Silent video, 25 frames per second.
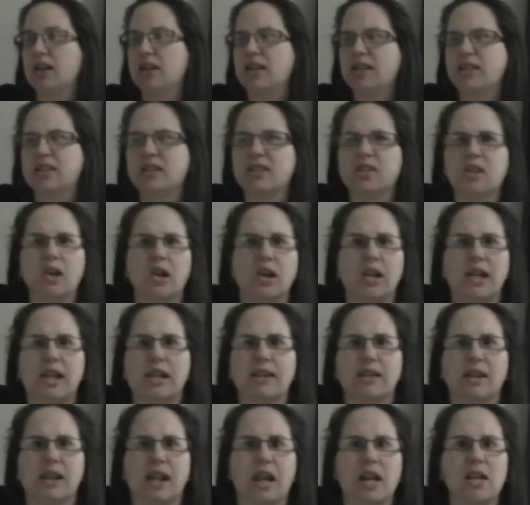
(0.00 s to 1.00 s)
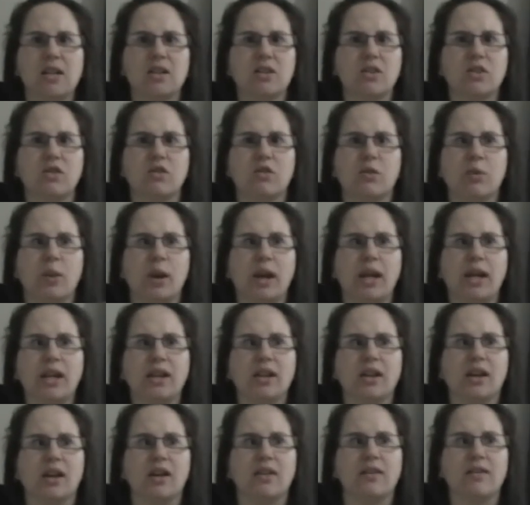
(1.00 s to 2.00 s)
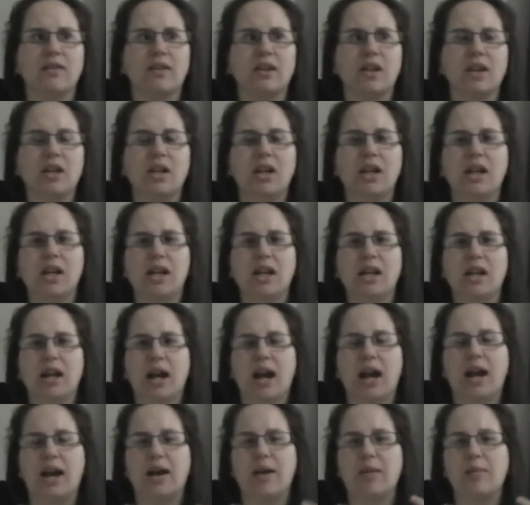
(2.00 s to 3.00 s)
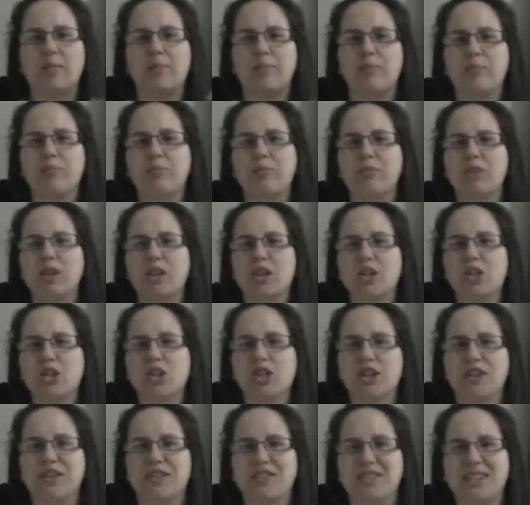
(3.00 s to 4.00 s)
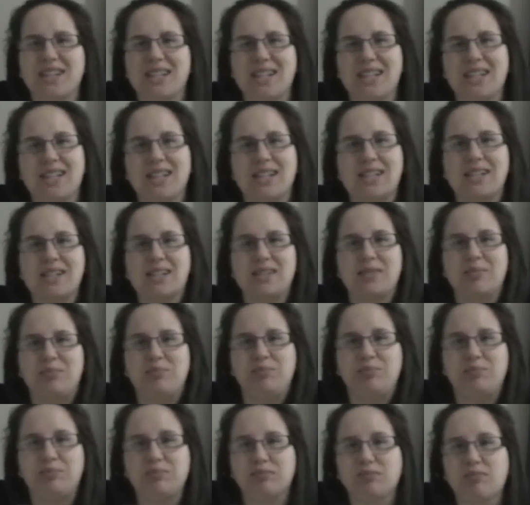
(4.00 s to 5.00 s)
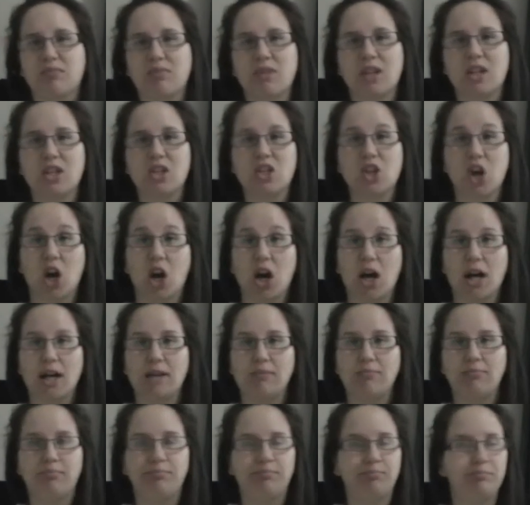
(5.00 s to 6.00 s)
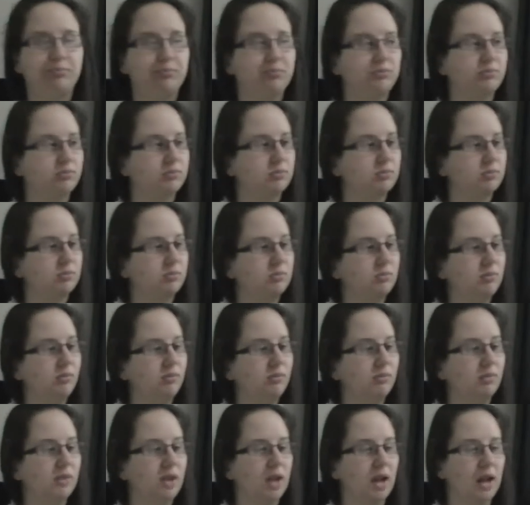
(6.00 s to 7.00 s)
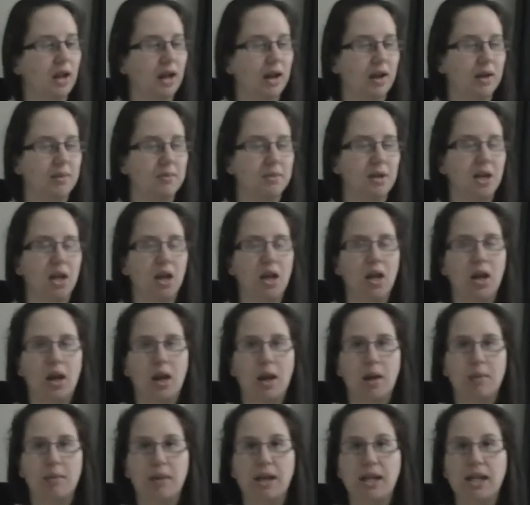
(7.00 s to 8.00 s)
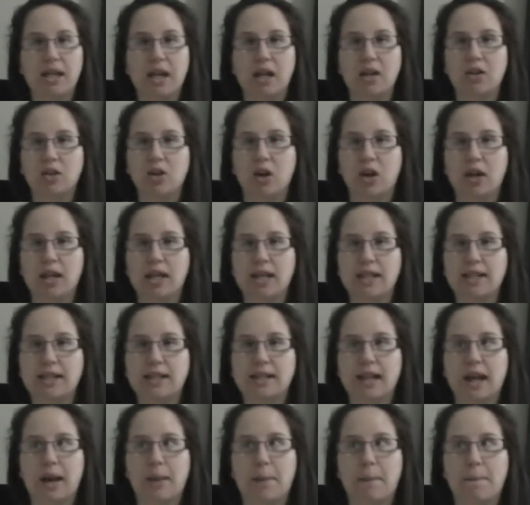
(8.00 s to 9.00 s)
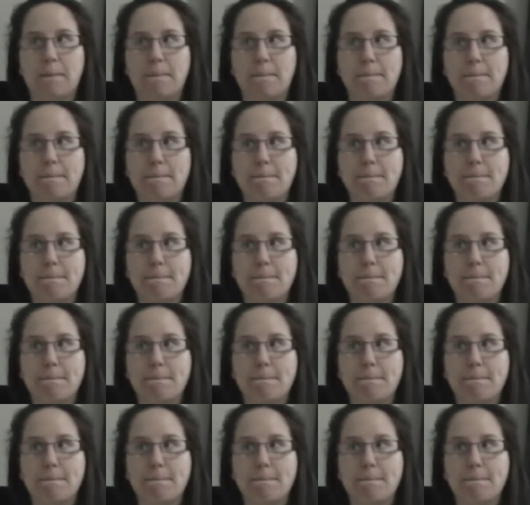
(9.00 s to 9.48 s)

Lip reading: This is only in the last sort of week that I've shifted his time. But yeah, no, he's been